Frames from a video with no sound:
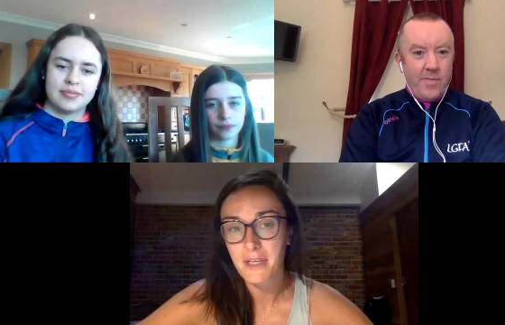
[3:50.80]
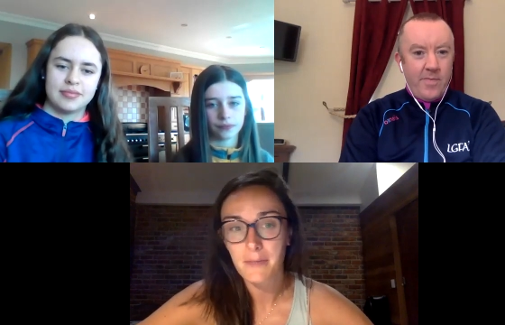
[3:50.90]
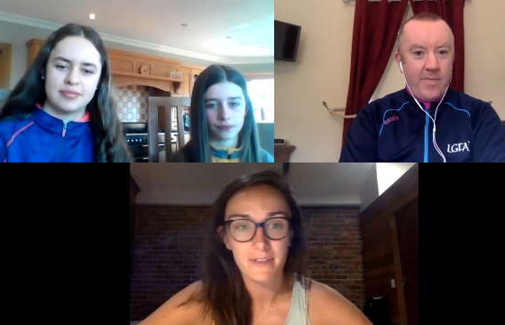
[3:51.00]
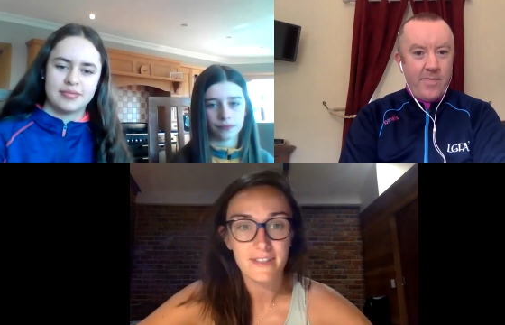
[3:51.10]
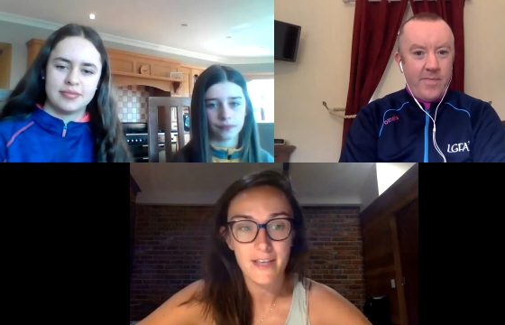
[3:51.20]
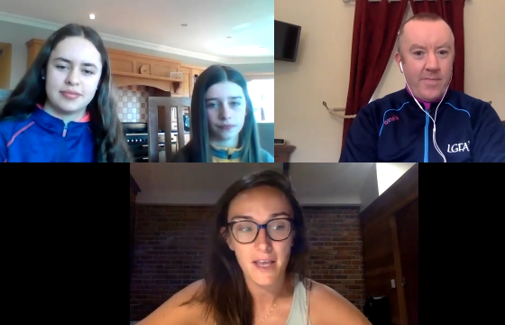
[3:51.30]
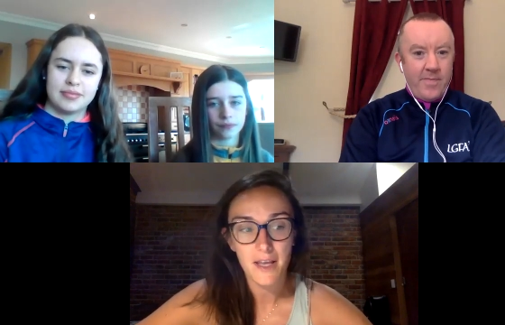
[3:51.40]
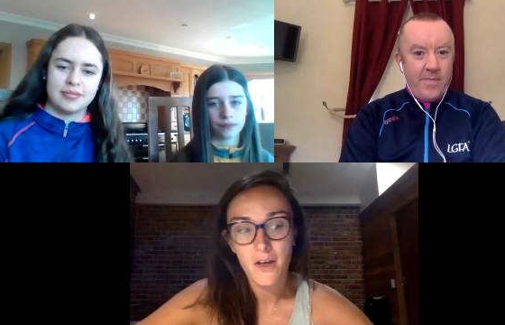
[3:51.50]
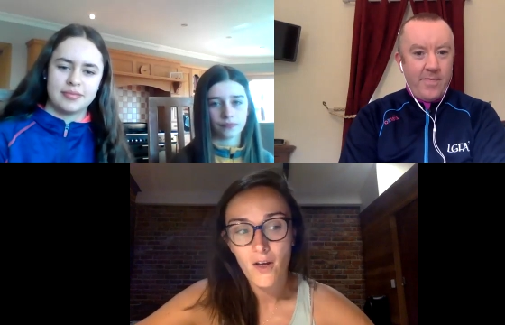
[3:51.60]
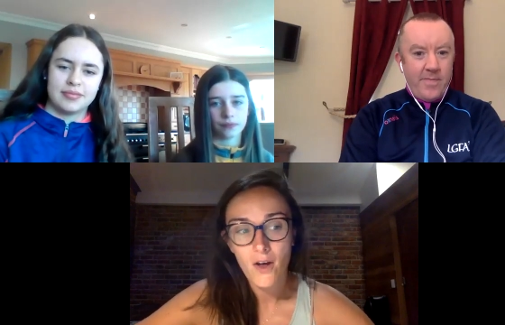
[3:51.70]
Speaker 1: people
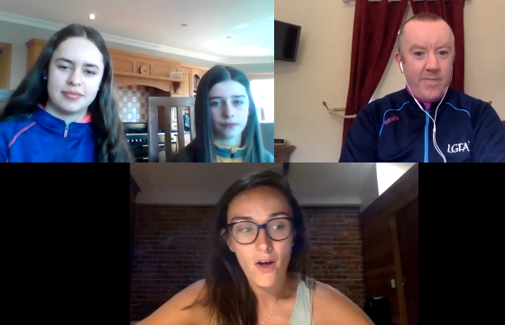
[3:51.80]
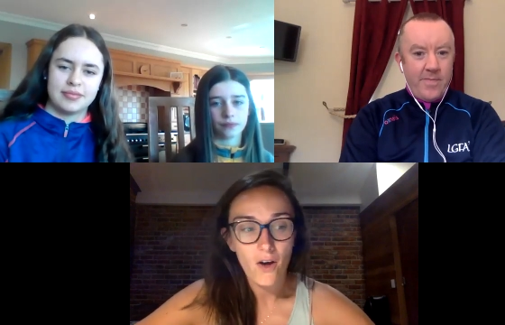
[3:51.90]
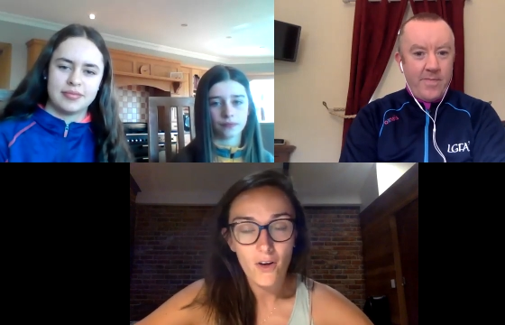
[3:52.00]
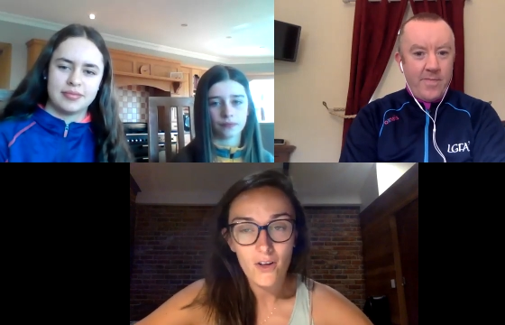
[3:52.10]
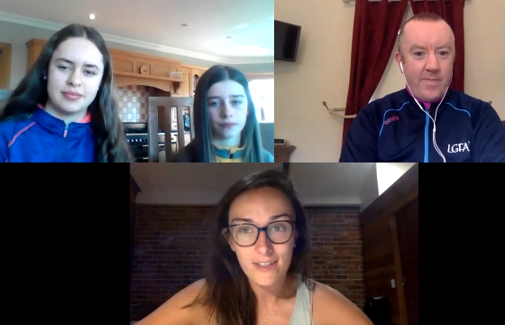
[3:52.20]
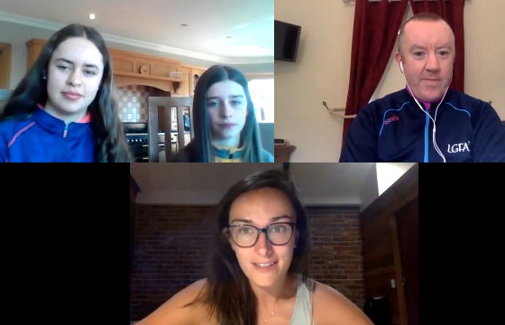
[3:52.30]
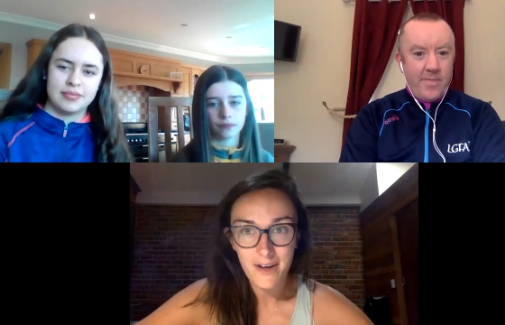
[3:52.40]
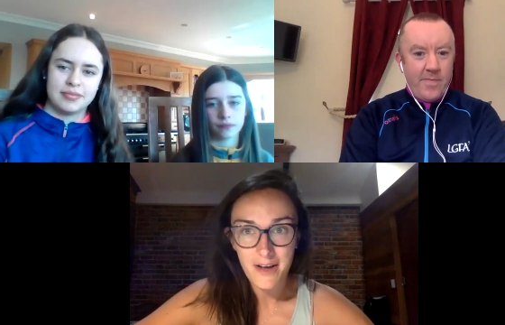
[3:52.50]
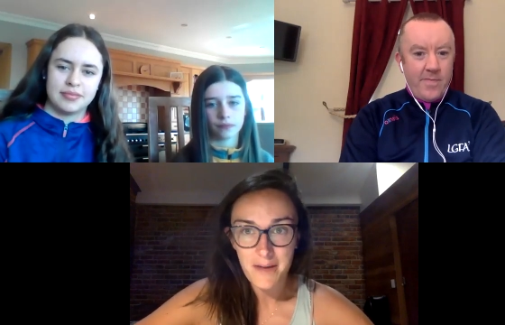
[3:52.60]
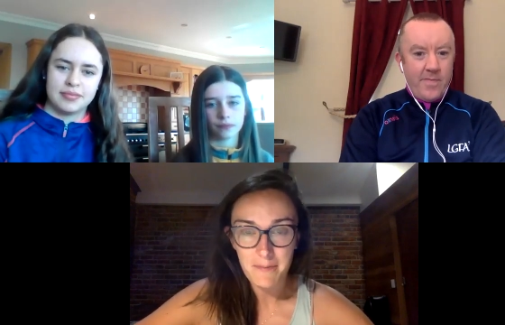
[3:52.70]
say all the
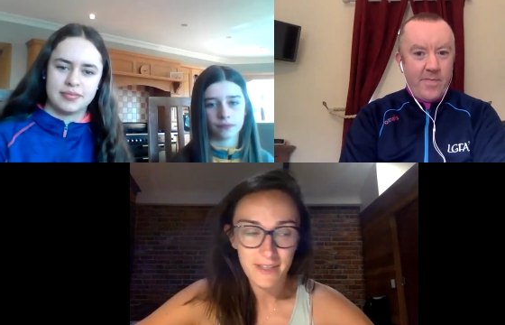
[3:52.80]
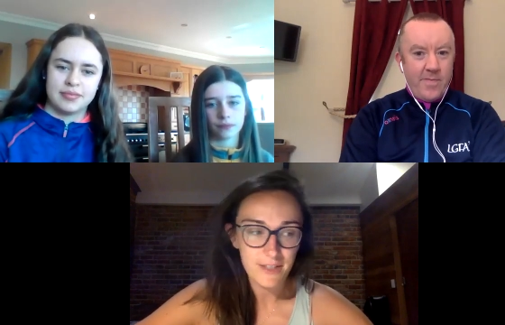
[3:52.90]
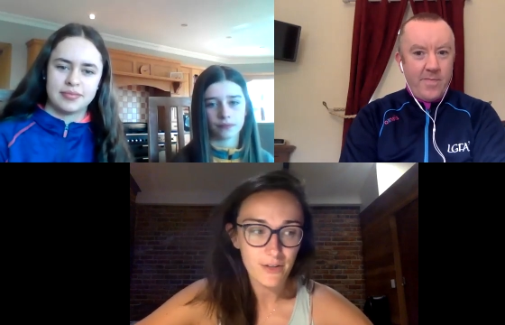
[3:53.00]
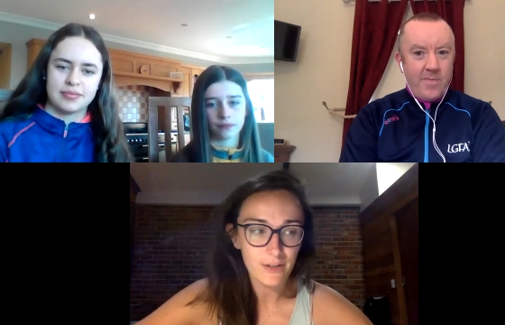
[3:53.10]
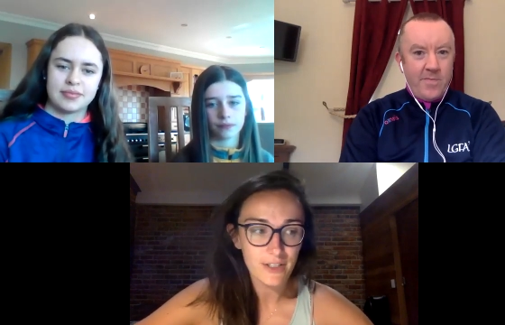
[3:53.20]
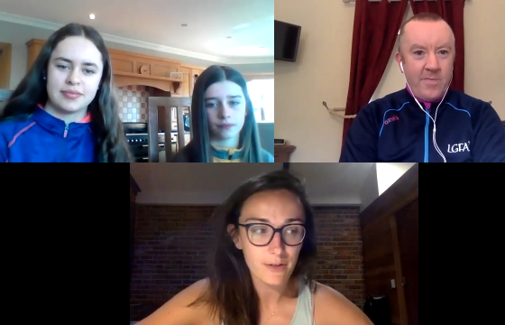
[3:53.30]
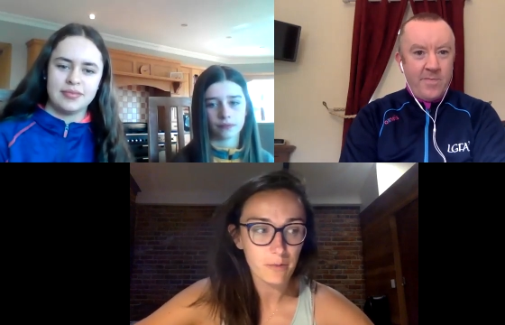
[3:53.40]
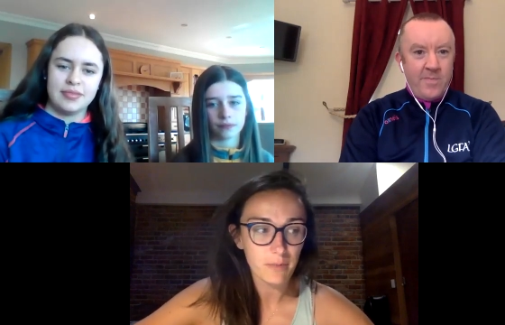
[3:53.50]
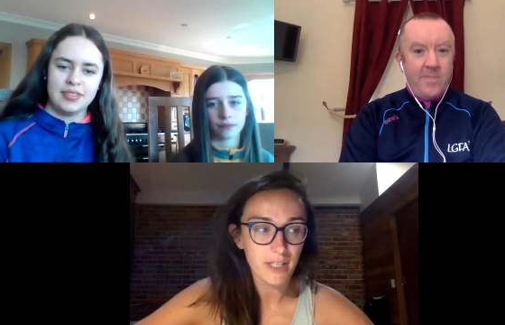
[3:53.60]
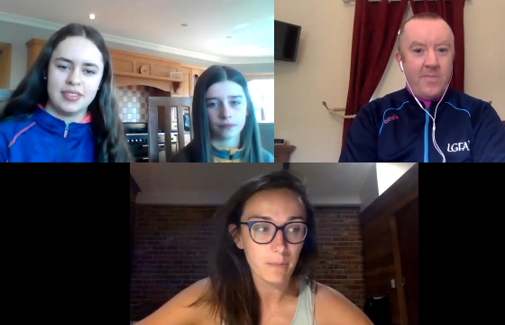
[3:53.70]
time when they talk to
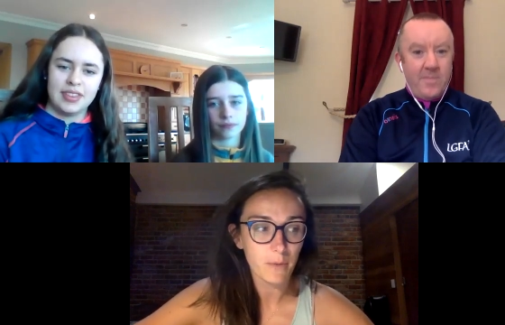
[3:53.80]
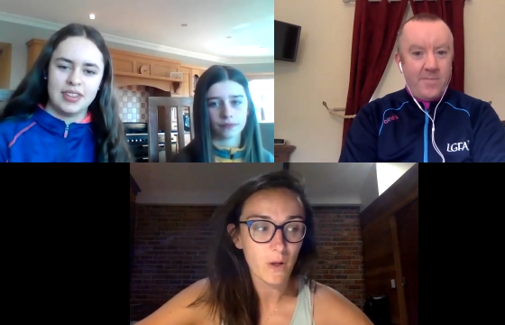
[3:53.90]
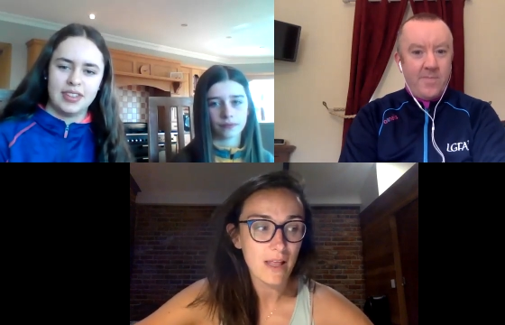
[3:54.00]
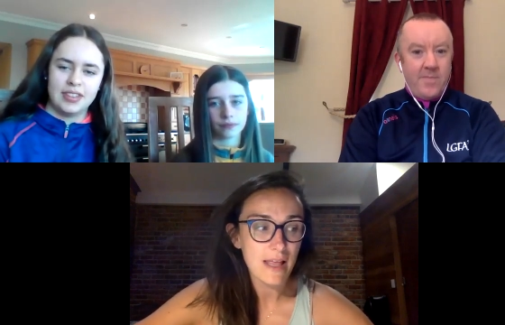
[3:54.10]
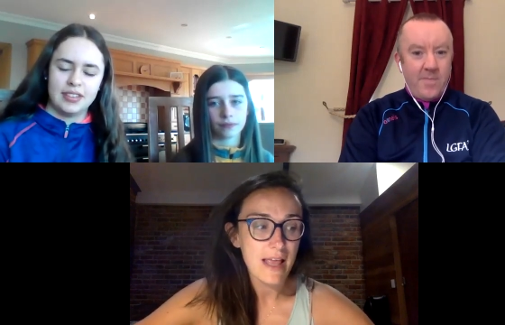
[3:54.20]
young people,